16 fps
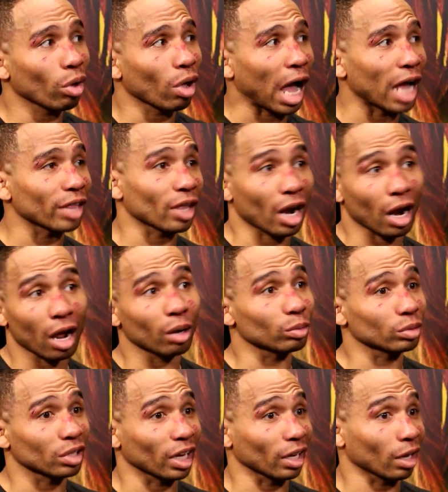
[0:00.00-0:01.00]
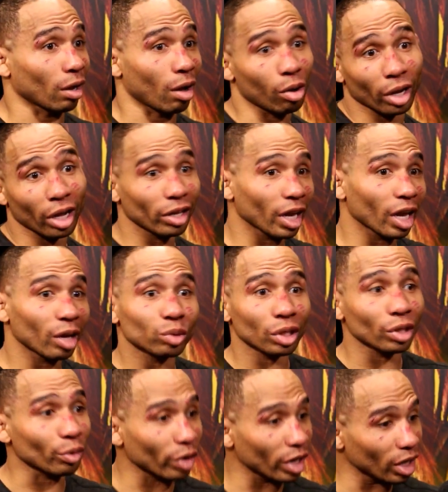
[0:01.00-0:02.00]
I thought I was like, oh, hell yeah, I was
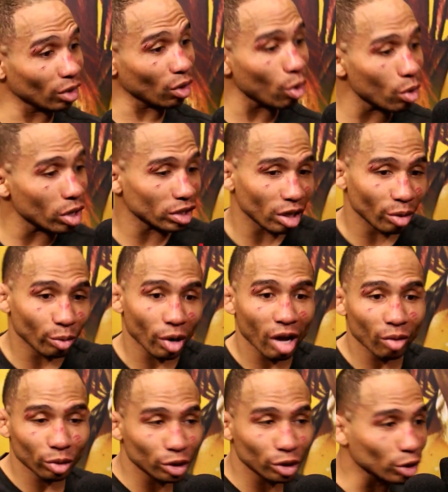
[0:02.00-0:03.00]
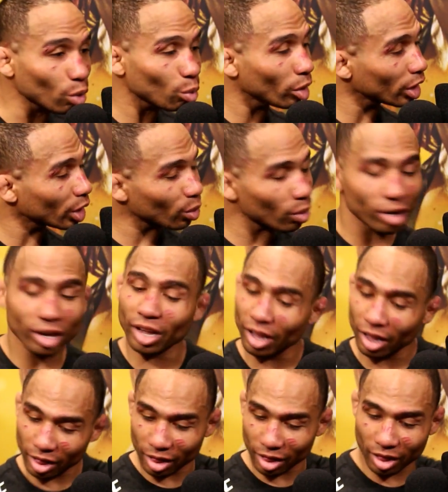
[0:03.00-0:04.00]
on the green. Oh, what's up? Show money, what?